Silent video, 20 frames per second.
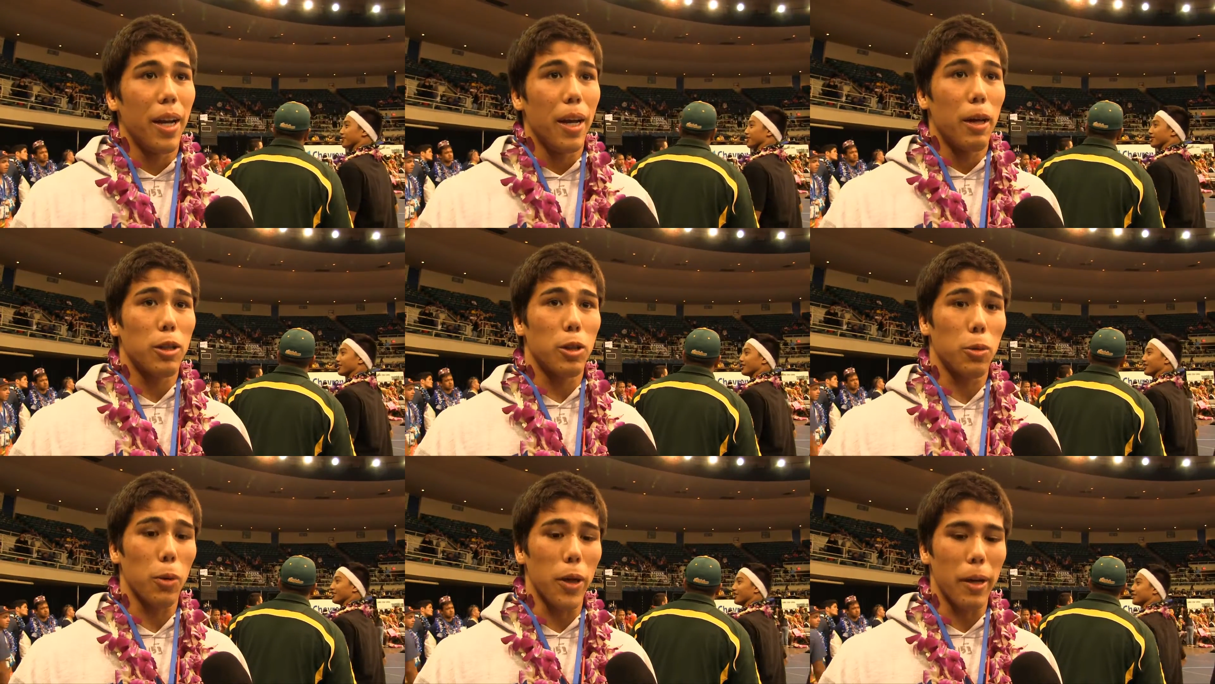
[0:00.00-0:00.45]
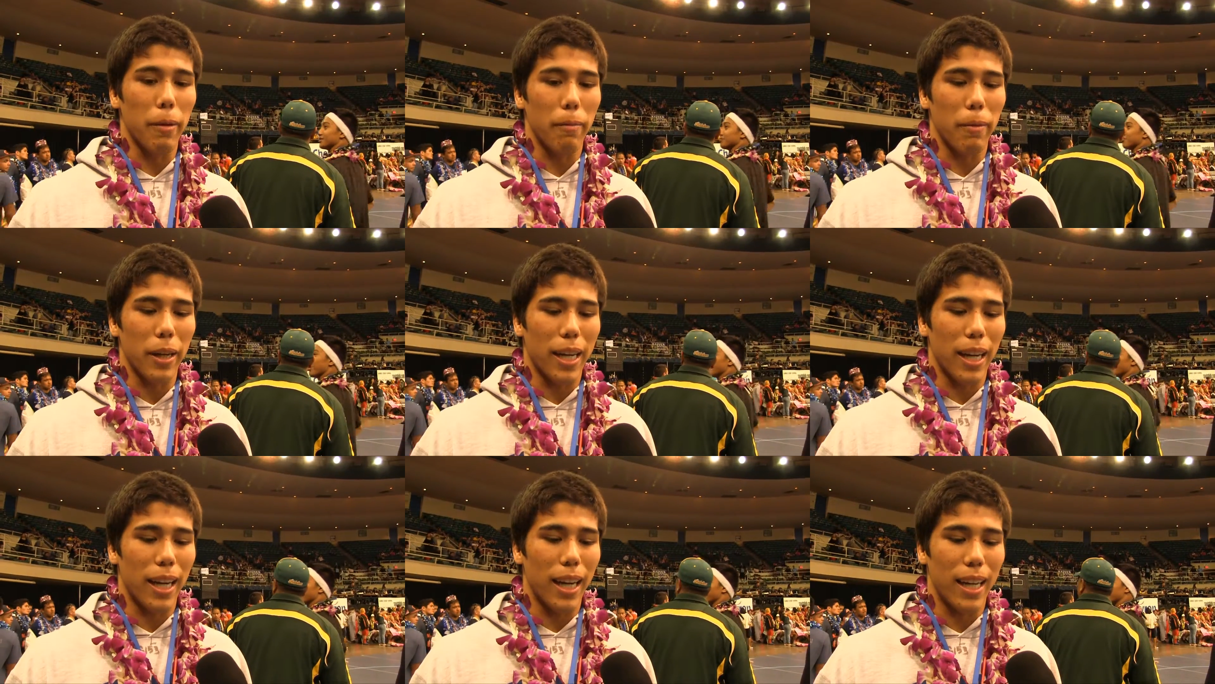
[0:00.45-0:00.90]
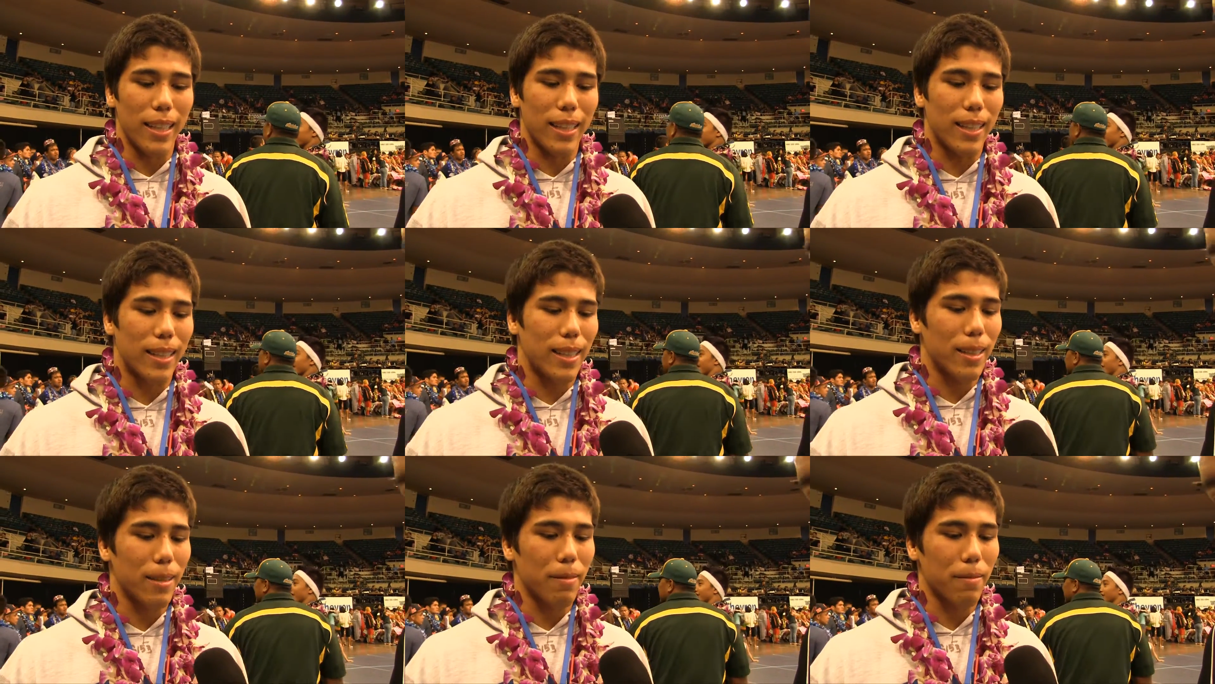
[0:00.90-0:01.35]
Sweet
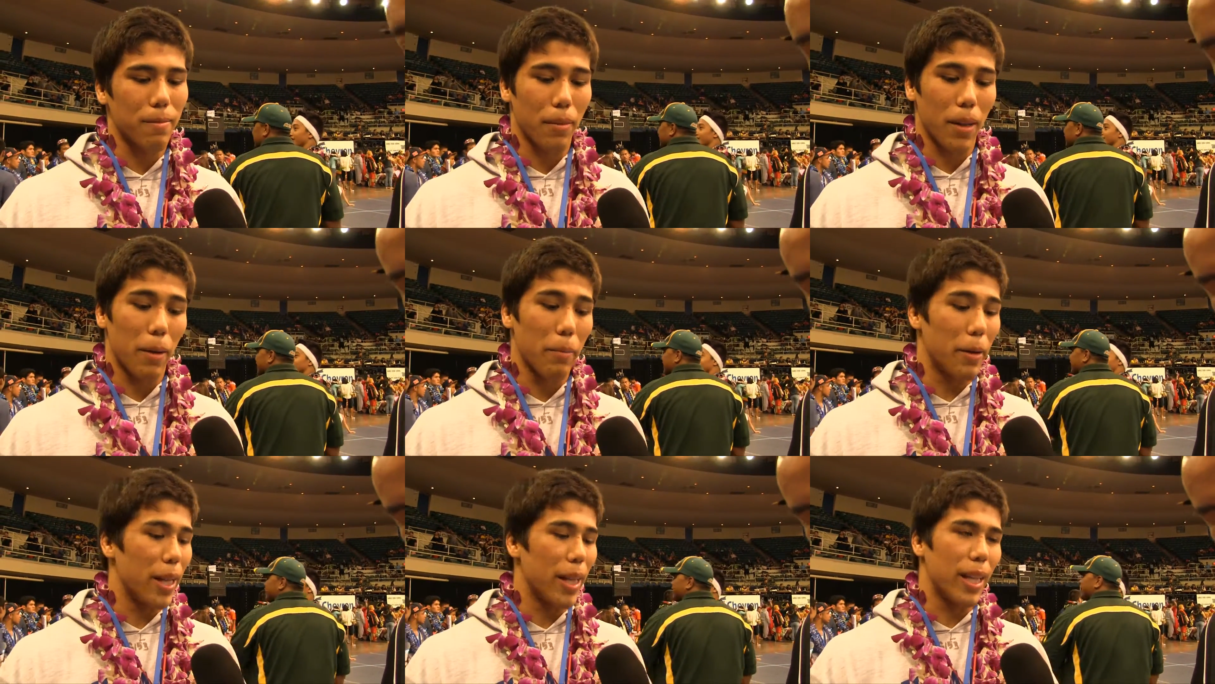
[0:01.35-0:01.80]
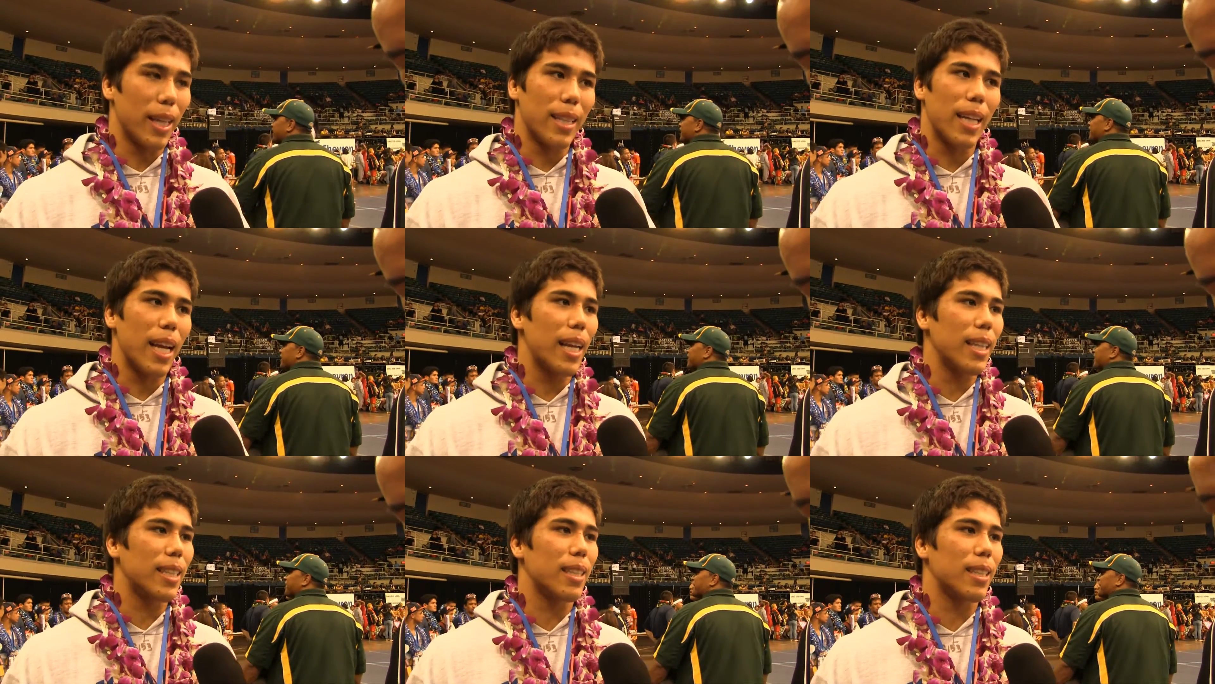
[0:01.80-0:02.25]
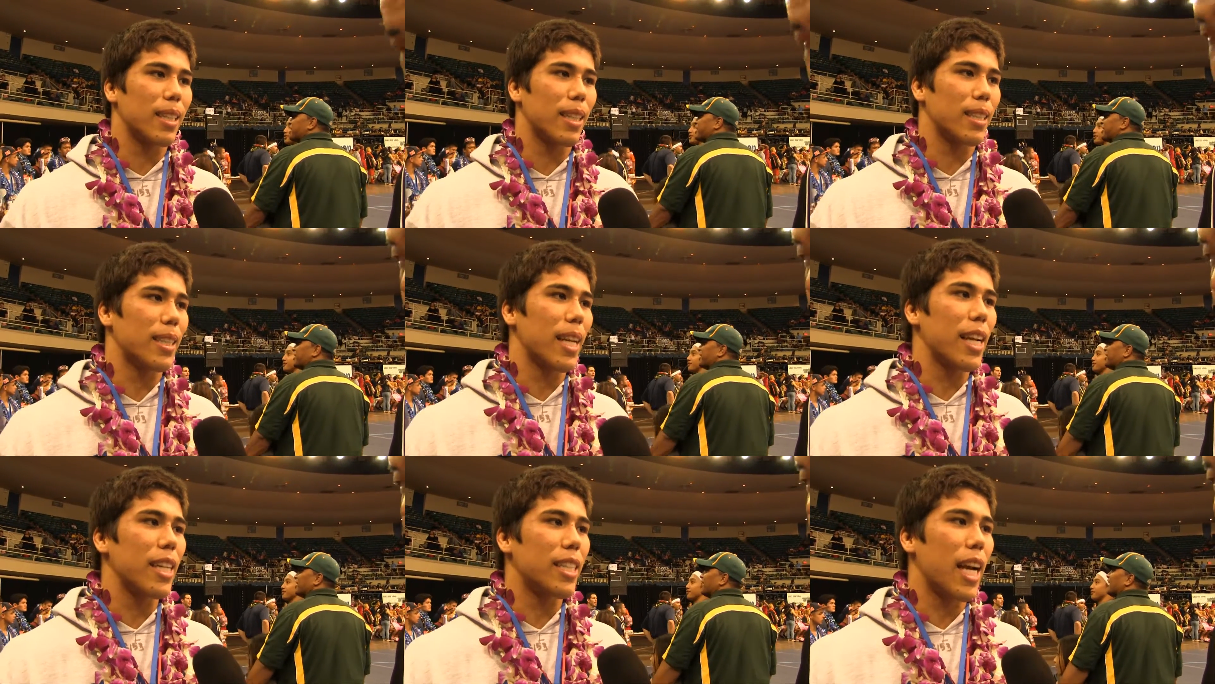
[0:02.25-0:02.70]
because, I mean, the, taste, the
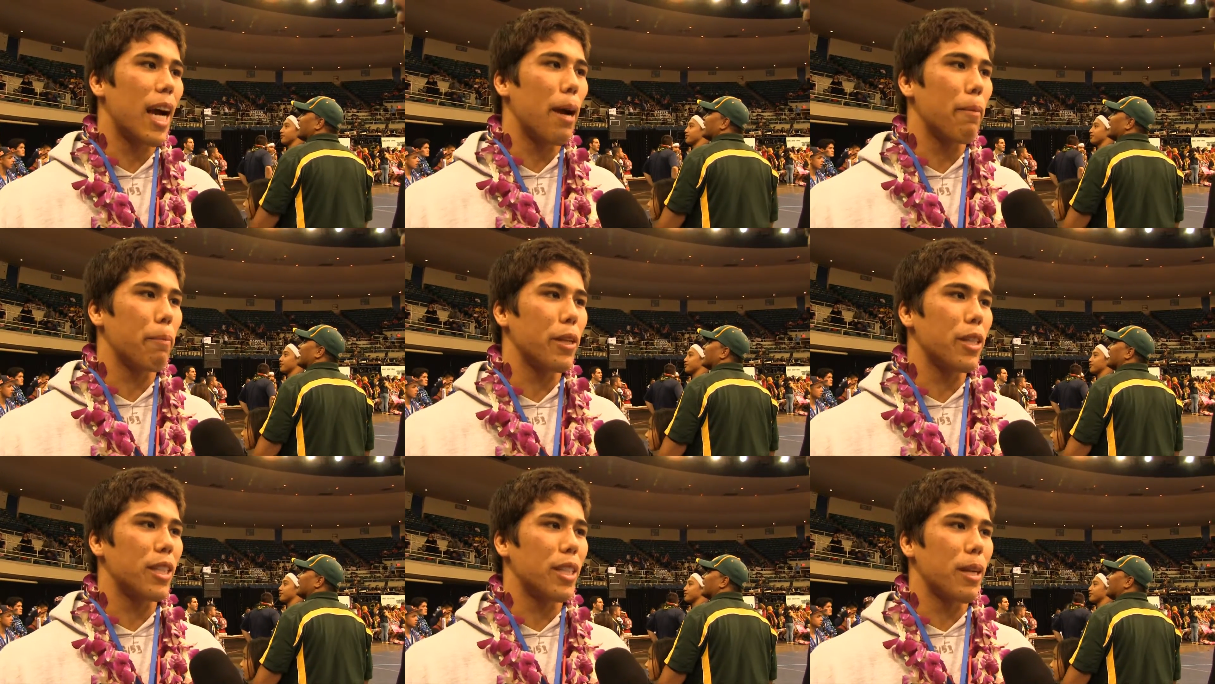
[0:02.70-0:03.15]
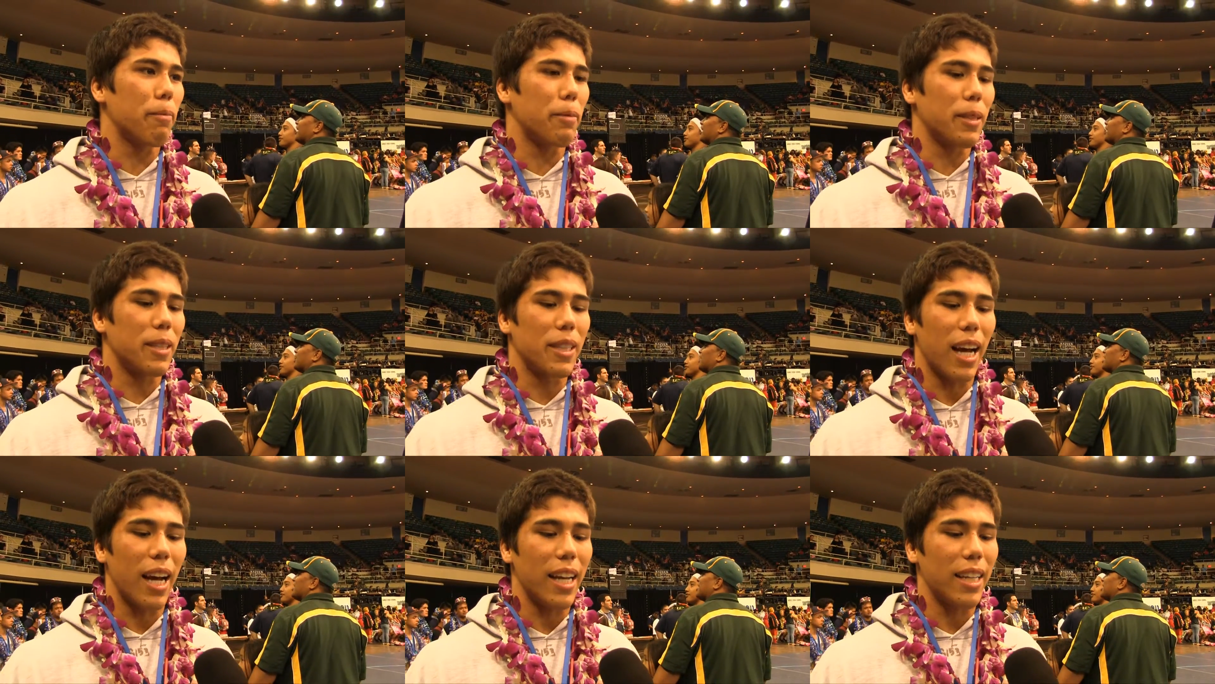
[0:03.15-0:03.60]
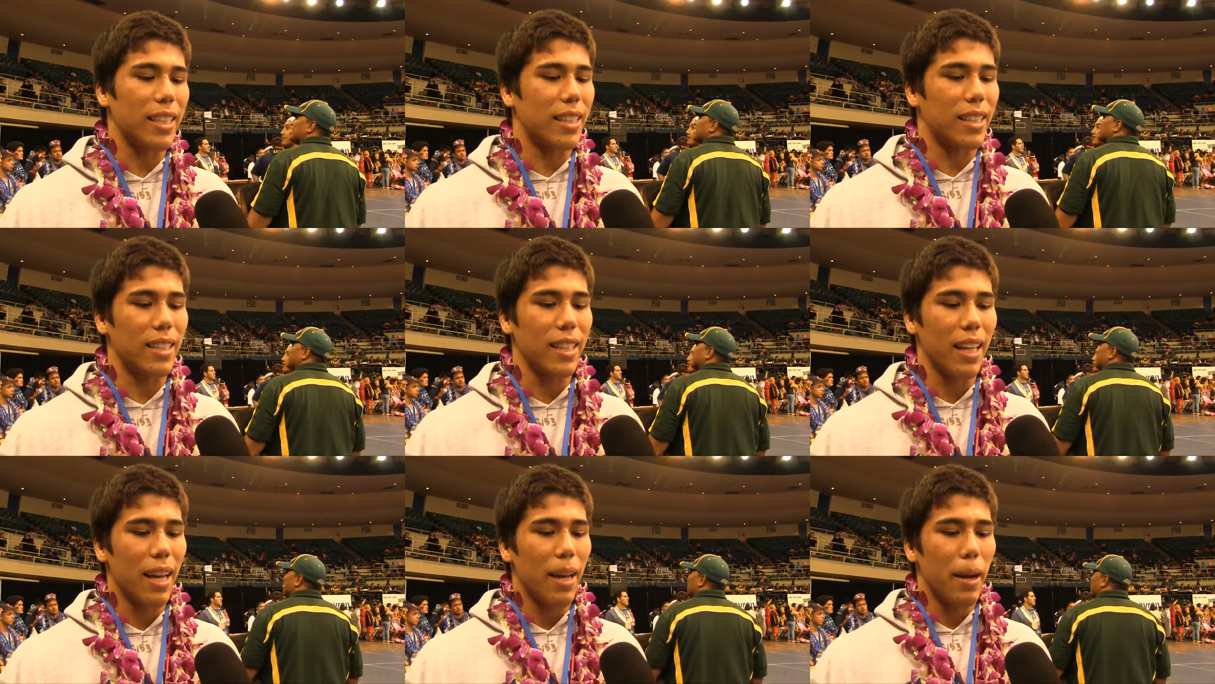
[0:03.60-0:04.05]
state championship is
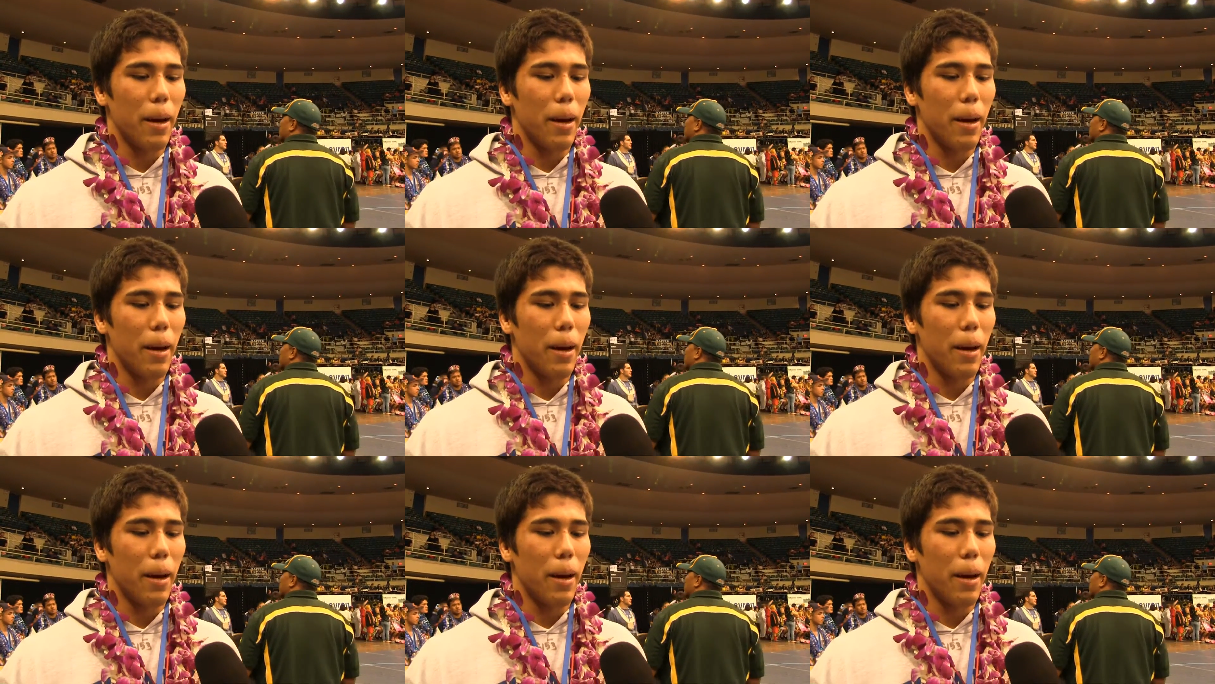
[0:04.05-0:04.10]
nice.